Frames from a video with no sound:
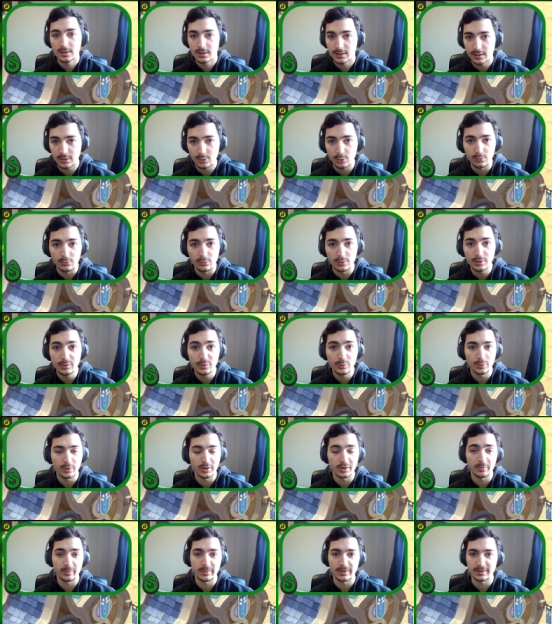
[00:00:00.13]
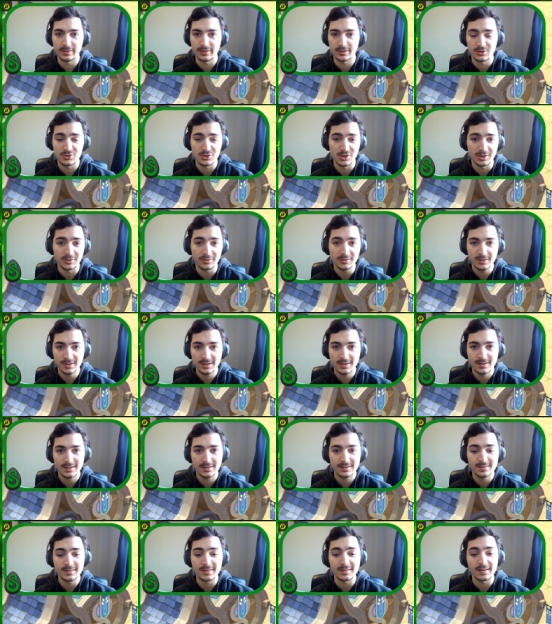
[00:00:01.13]
Hello everyone, welcome back to the channel.
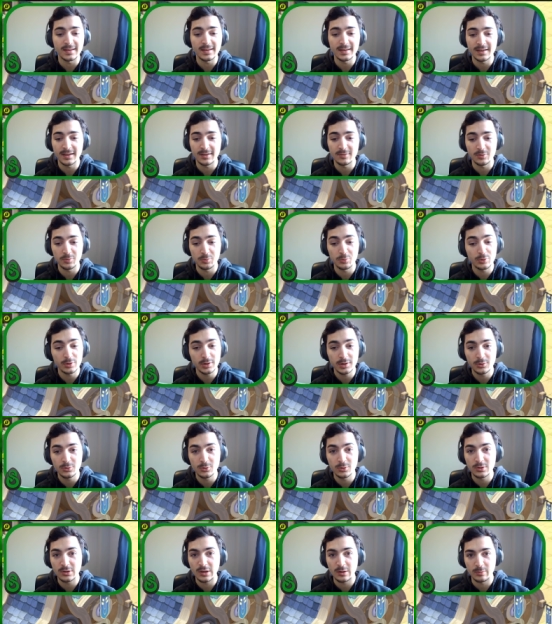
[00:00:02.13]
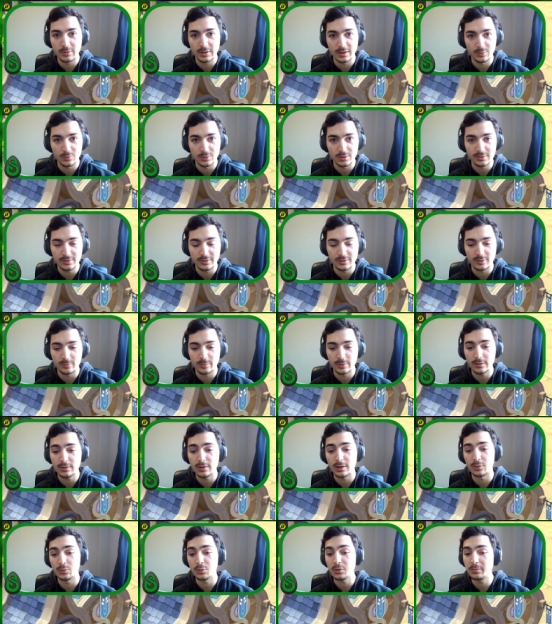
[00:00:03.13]
Today I have a pretty cool topic I want to talk
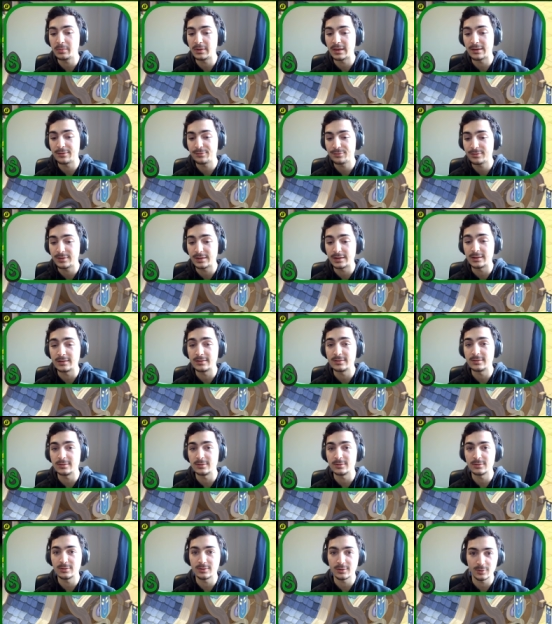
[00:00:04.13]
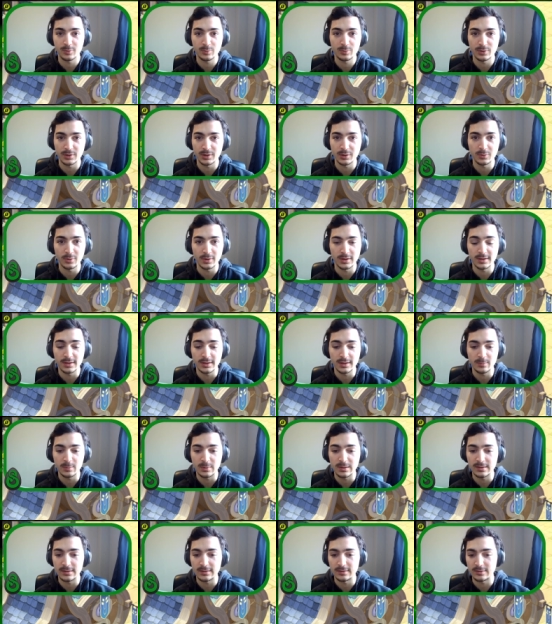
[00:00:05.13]
about. I will be having to talk pretty quietly
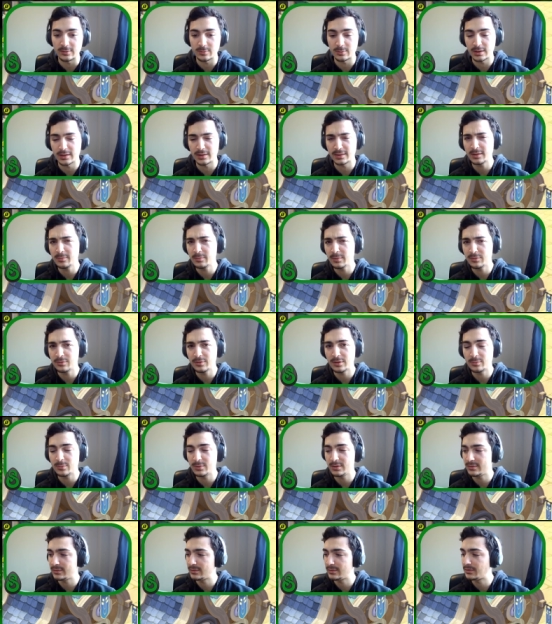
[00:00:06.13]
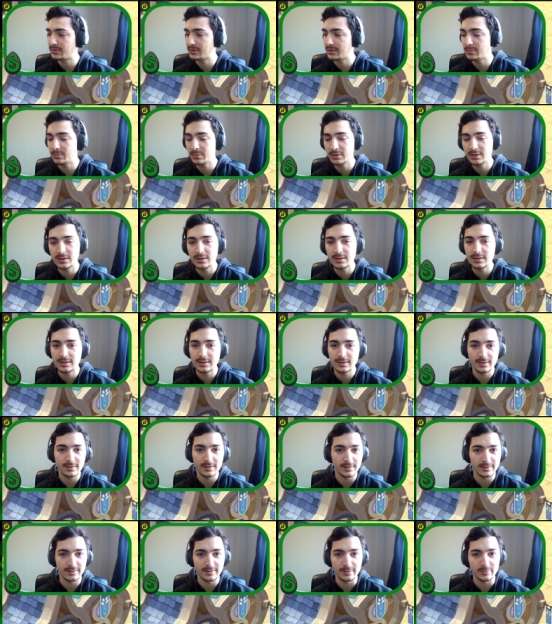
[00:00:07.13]
because I think my family's asleep.
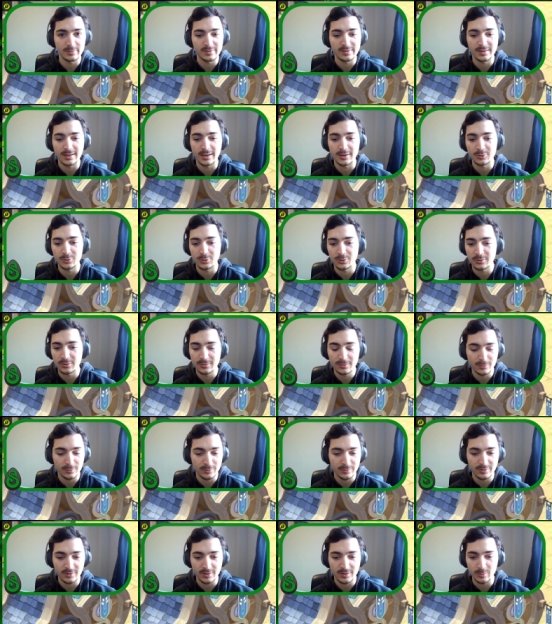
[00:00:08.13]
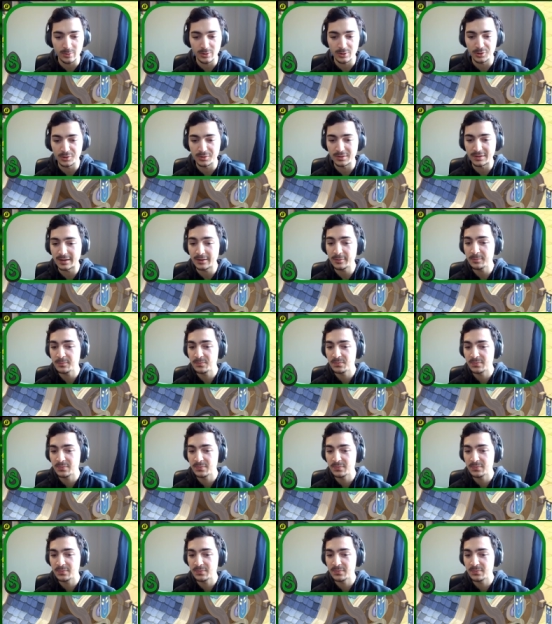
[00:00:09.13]
Goddamn slackers, they're sleeping all day.